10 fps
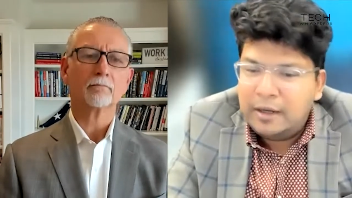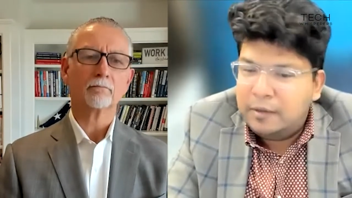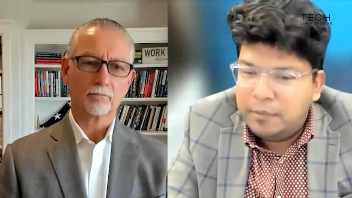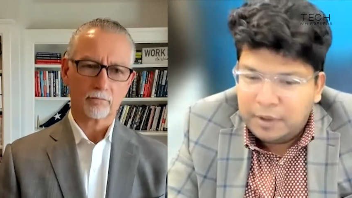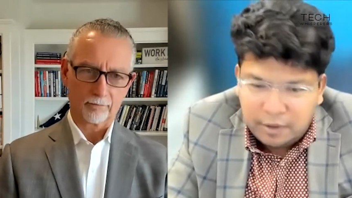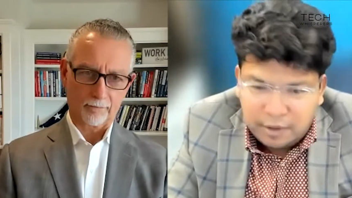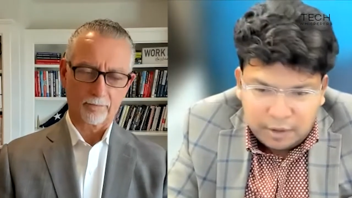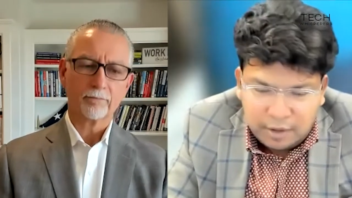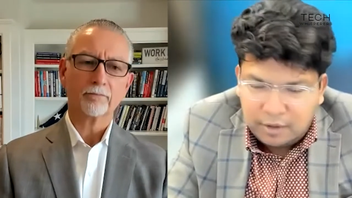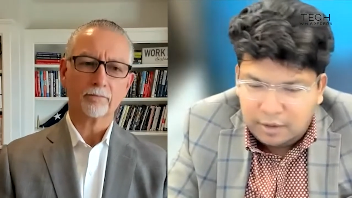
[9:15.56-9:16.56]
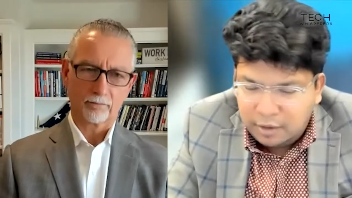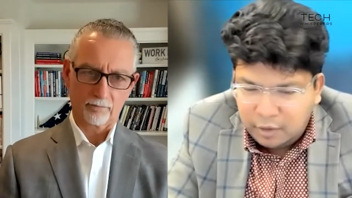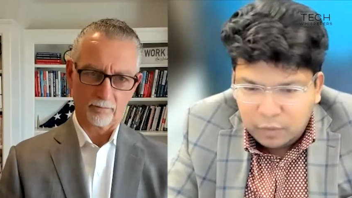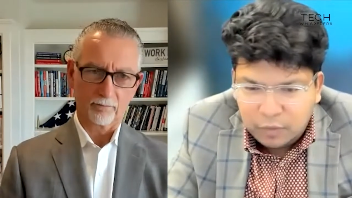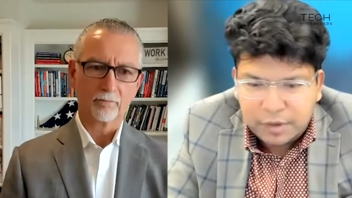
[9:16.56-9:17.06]
Speaker 1: it, be, it, it
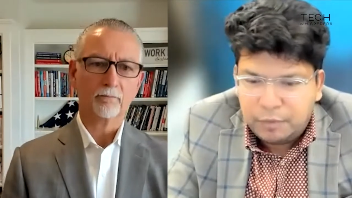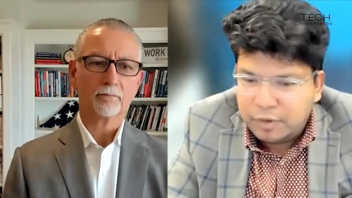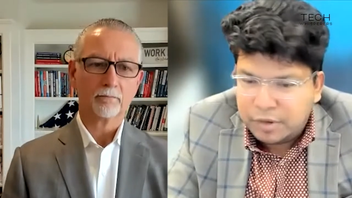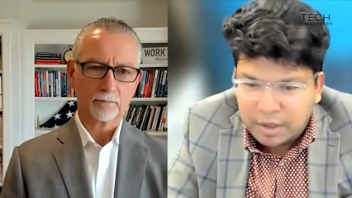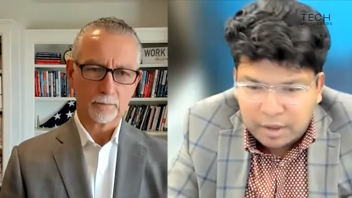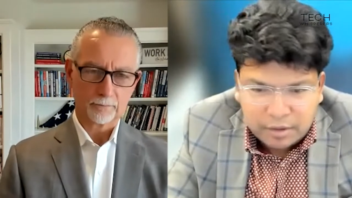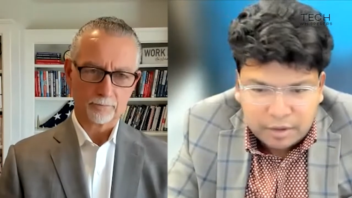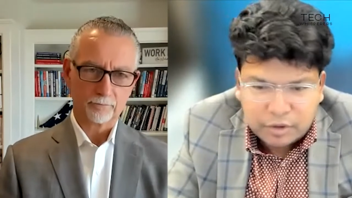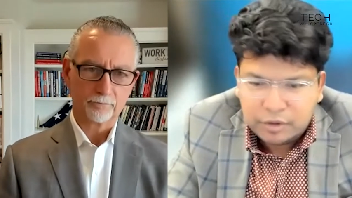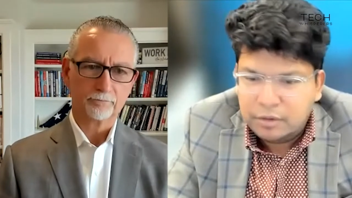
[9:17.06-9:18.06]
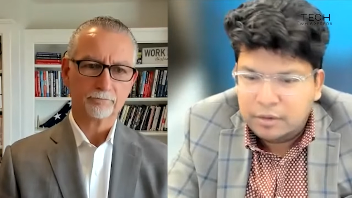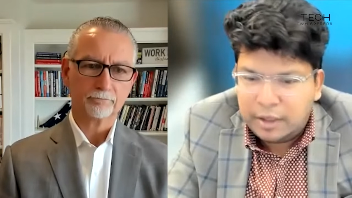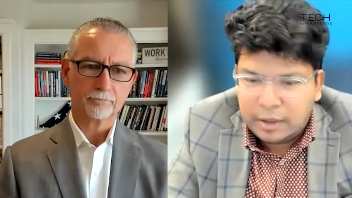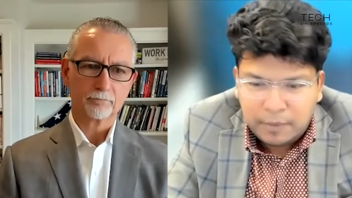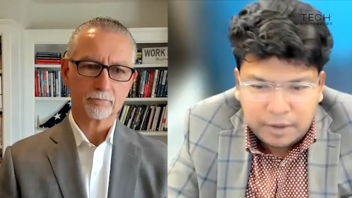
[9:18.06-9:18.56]
includes personalization
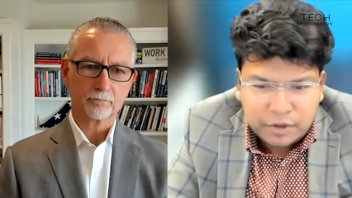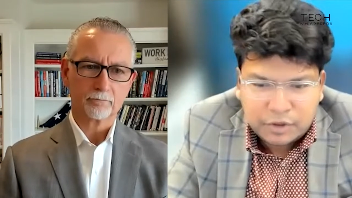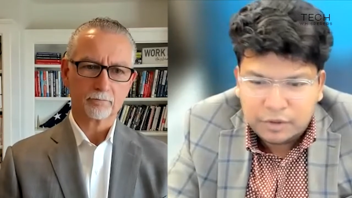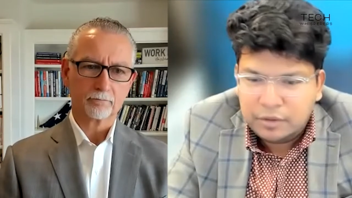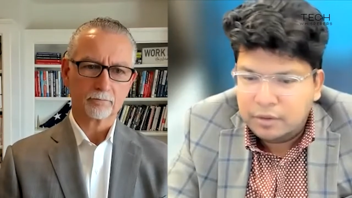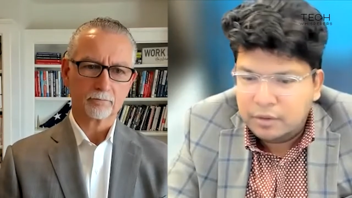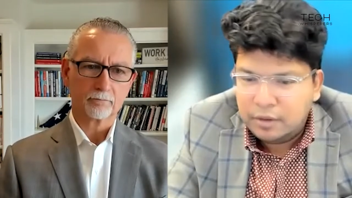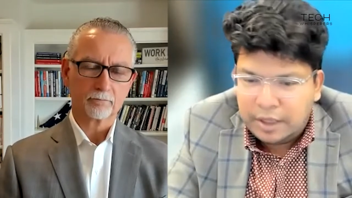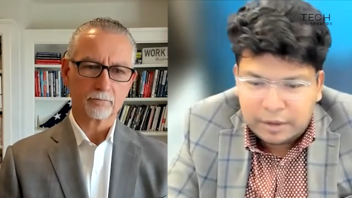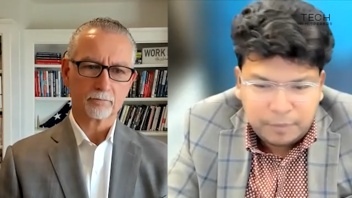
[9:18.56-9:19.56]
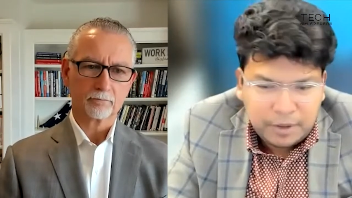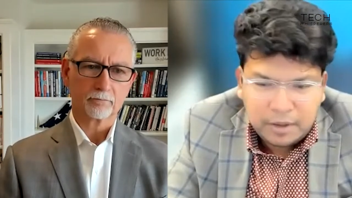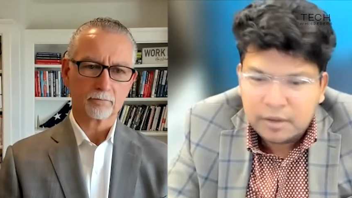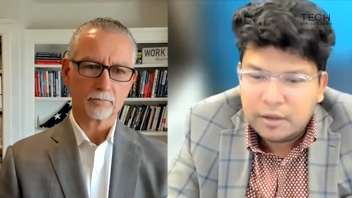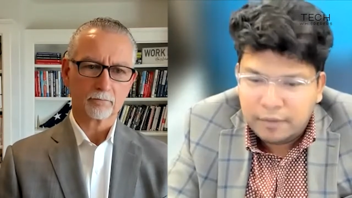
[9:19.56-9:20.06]
recommendation
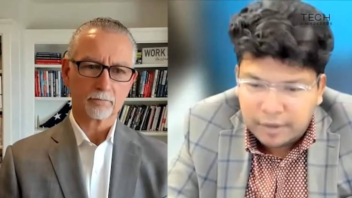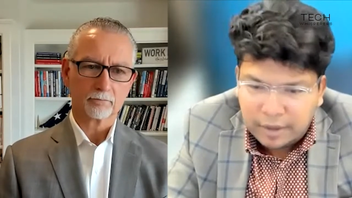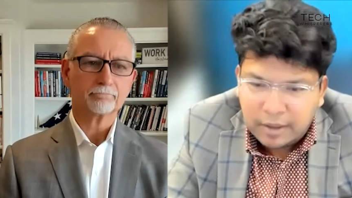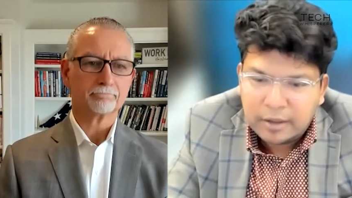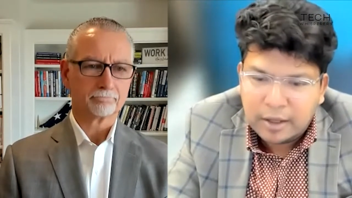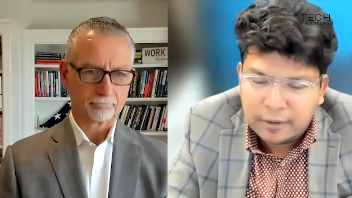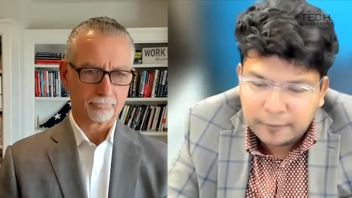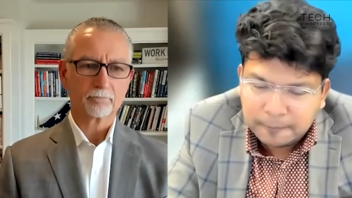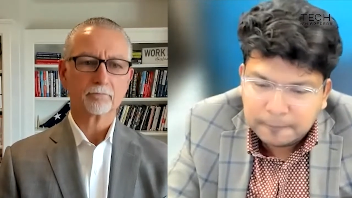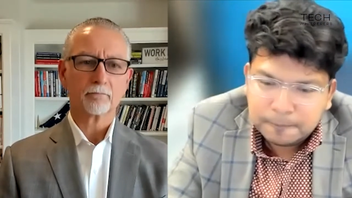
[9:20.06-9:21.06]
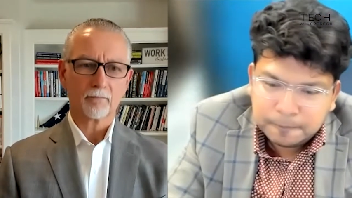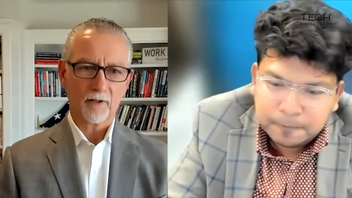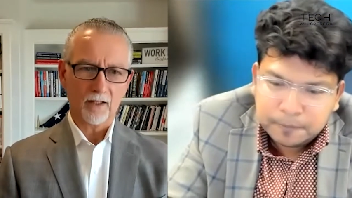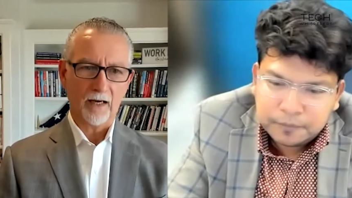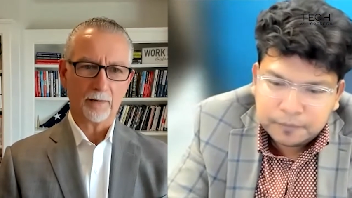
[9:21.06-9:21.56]
experience everything like that
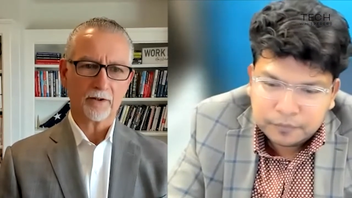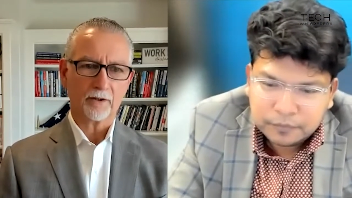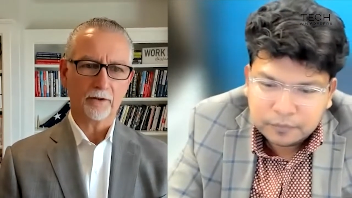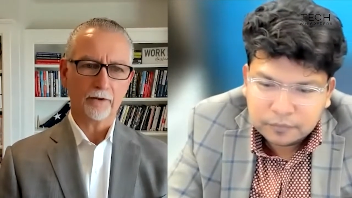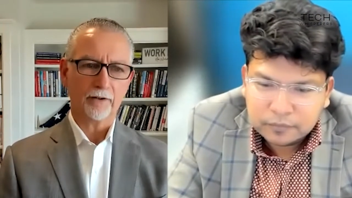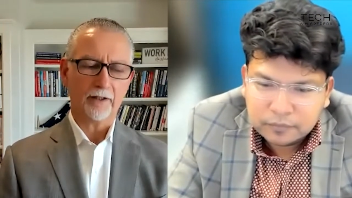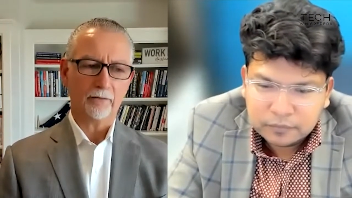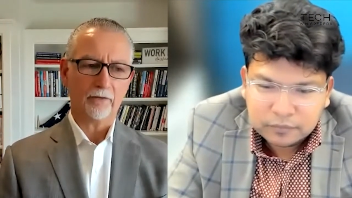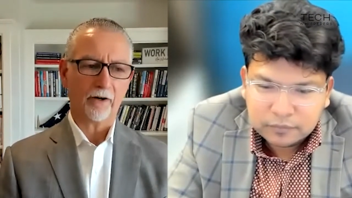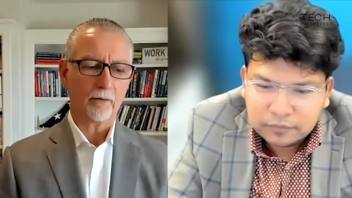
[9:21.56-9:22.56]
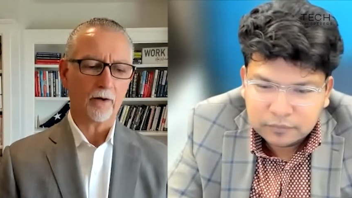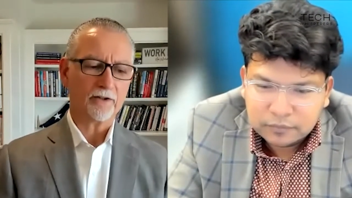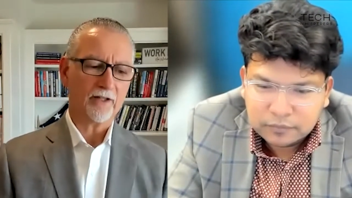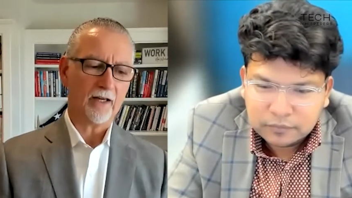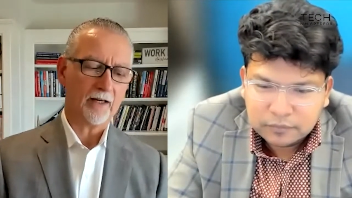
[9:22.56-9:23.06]
Speaker 2: absolutely very well
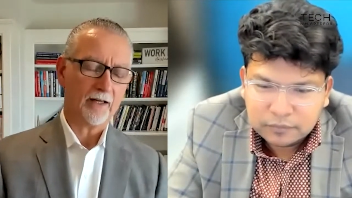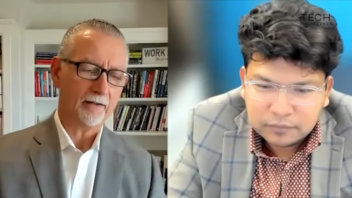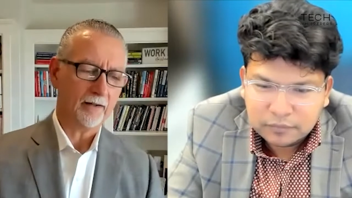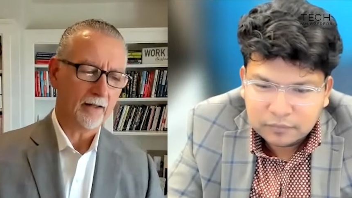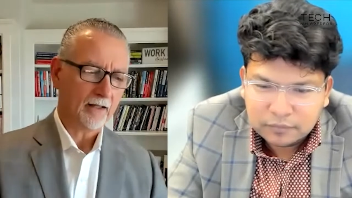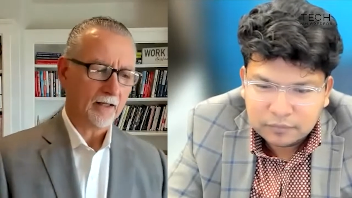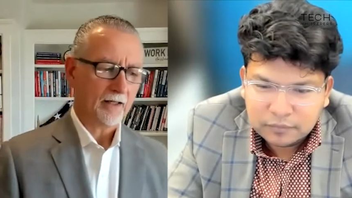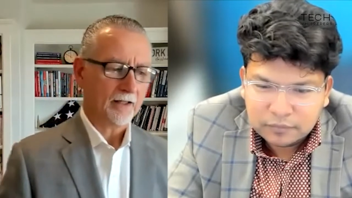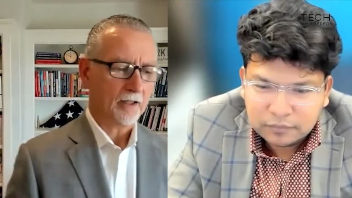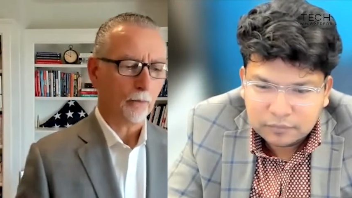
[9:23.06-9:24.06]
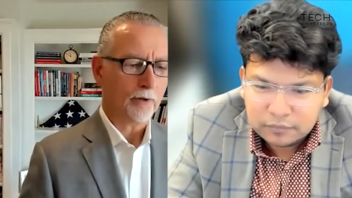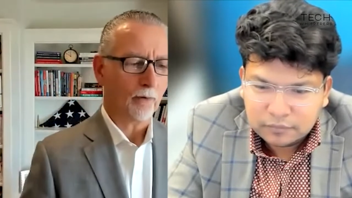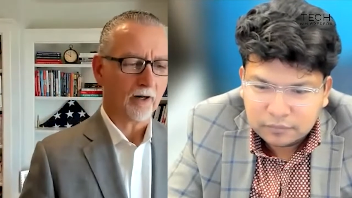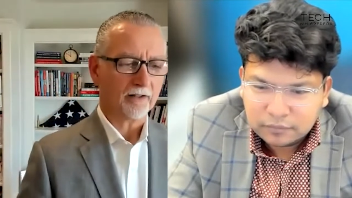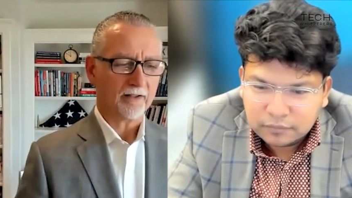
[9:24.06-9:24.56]
said and you know we
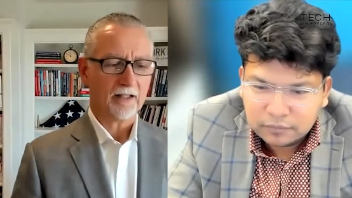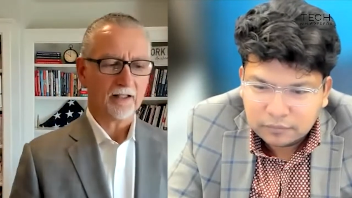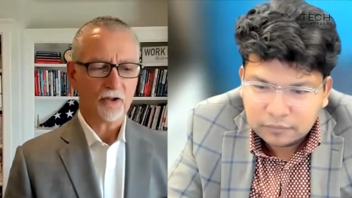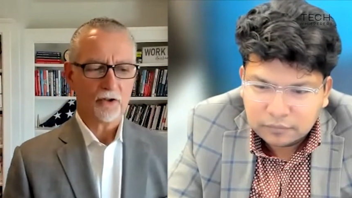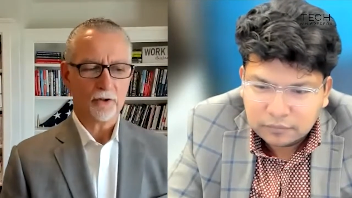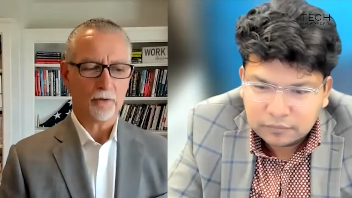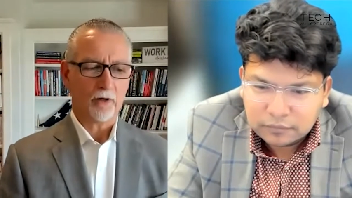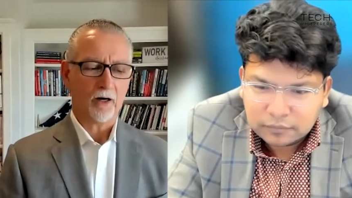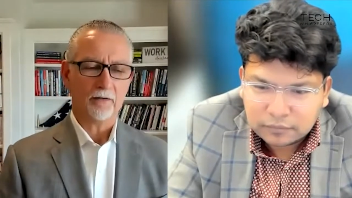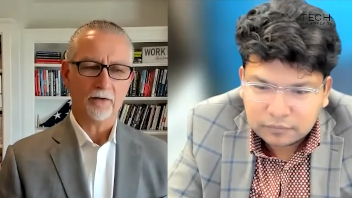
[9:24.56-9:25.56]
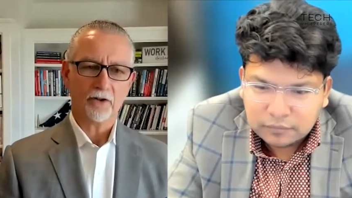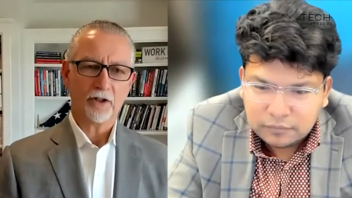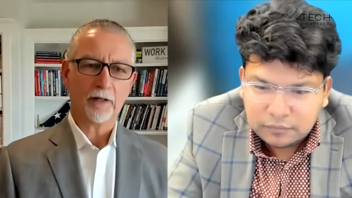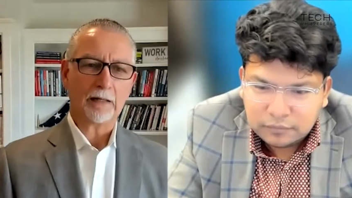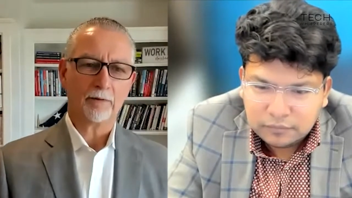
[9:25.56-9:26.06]
wanted to get you on the
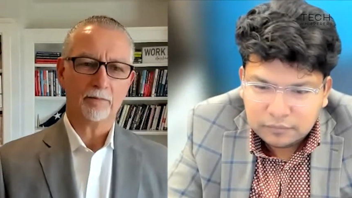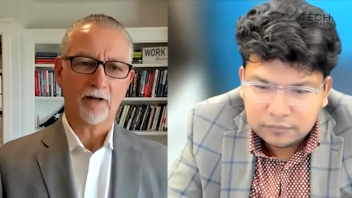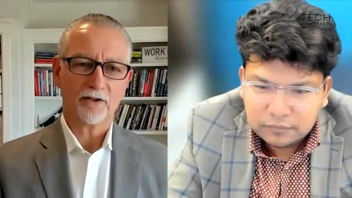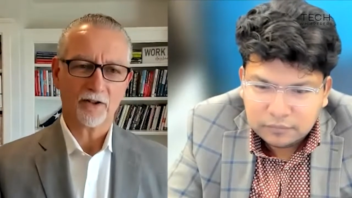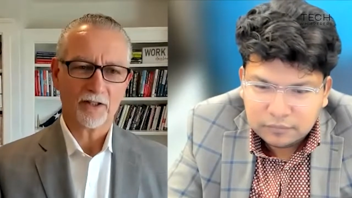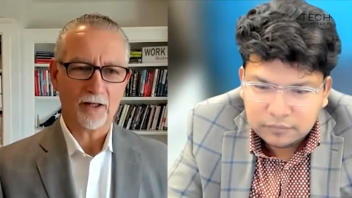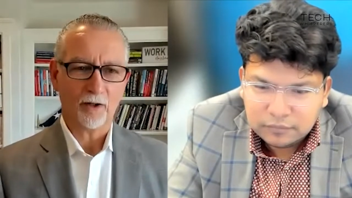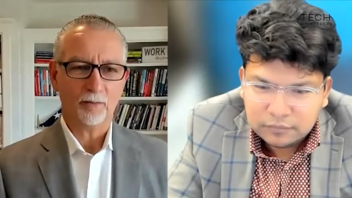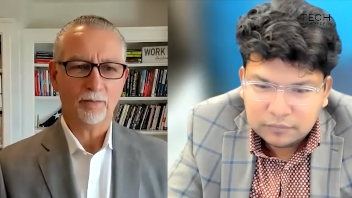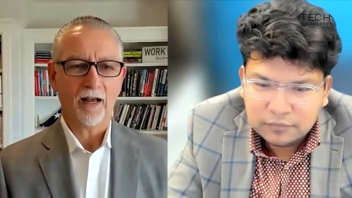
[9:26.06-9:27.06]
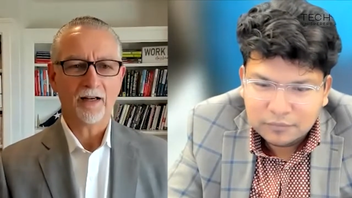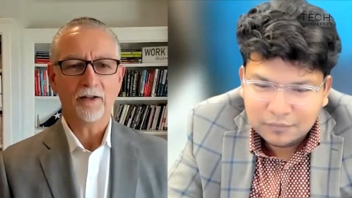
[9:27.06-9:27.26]
show a couple months ago but i